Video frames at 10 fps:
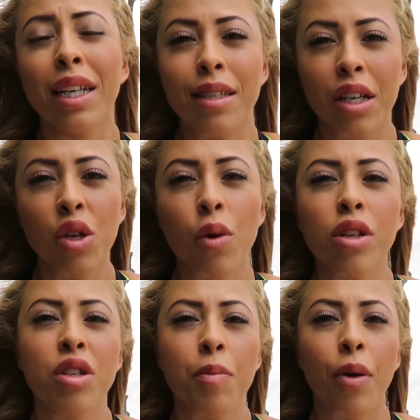continue
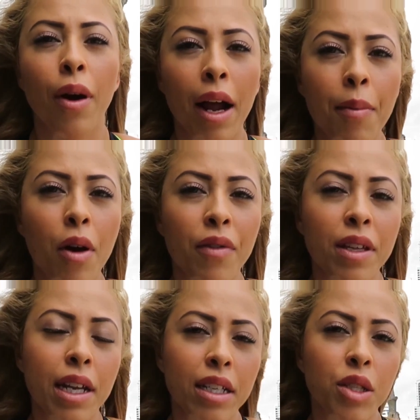on to prep over
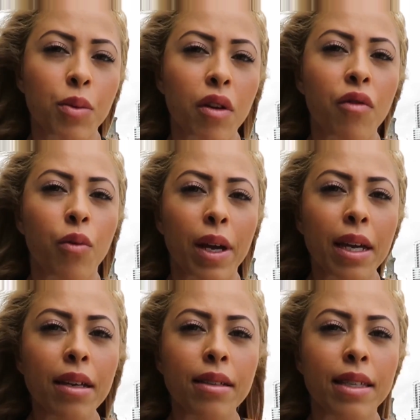the next 12
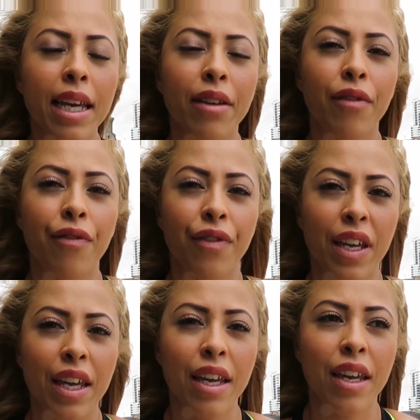weeks in
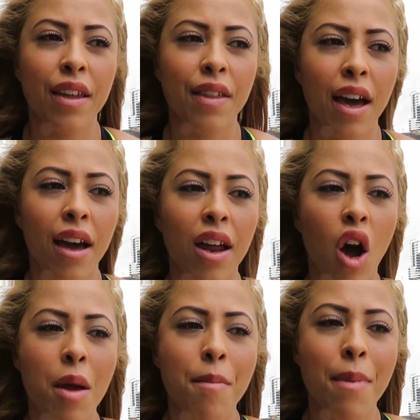fear
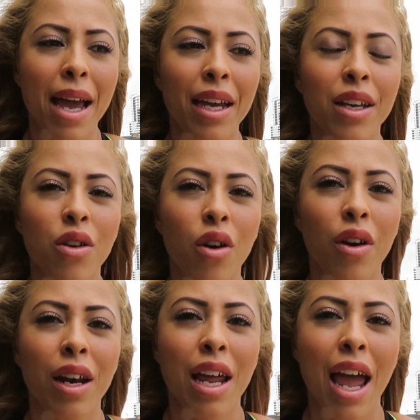that I may
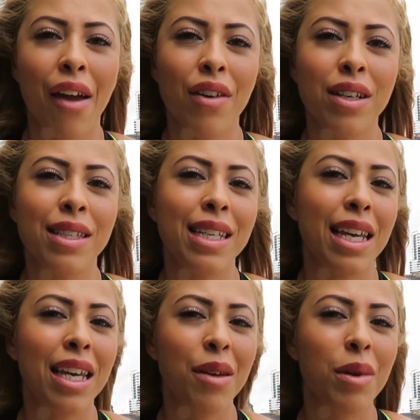not ever
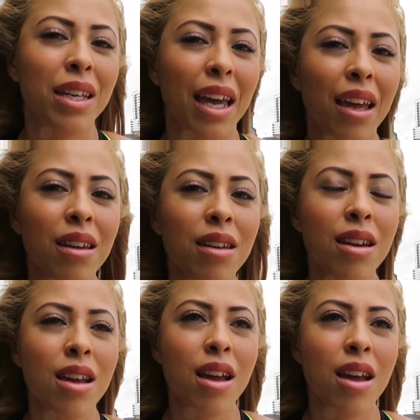see him again,